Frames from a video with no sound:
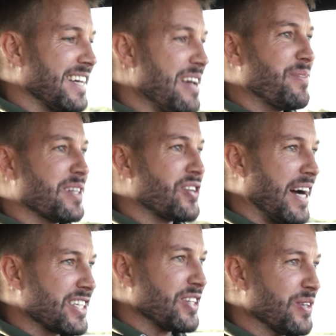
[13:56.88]
Keep the
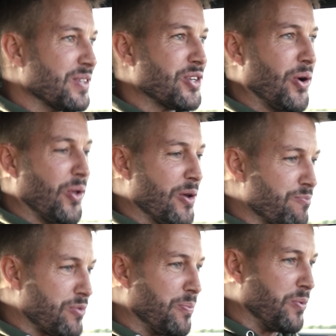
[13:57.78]
traction control
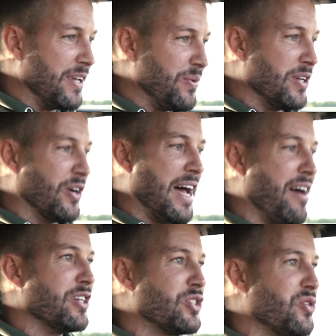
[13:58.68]
on properly. We don't
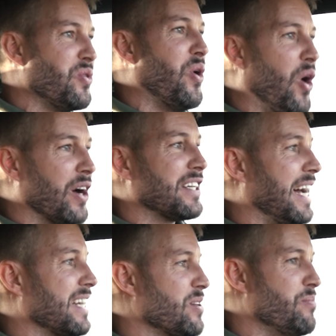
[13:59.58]
have it too hot
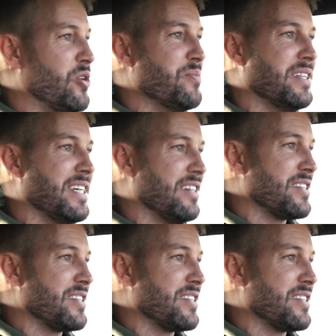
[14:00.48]
at the moment, and I